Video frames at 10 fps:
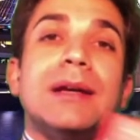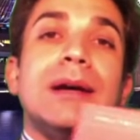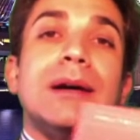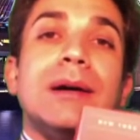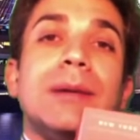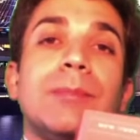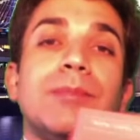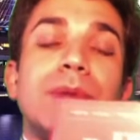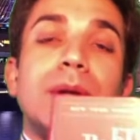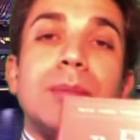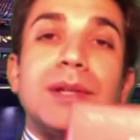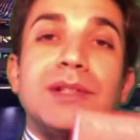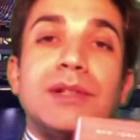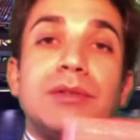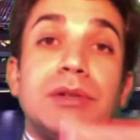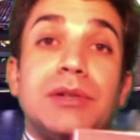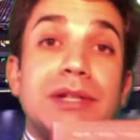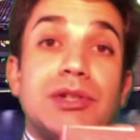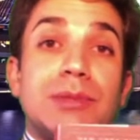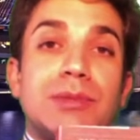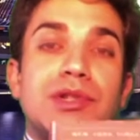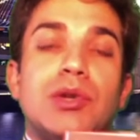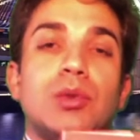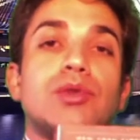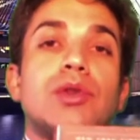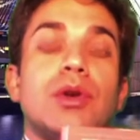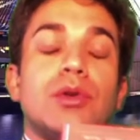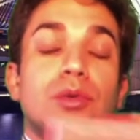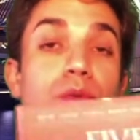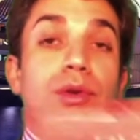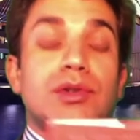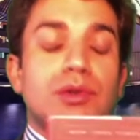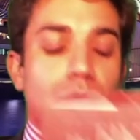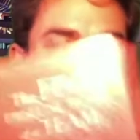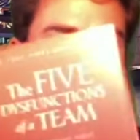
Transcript: um, uh, basically leadership skills through a story.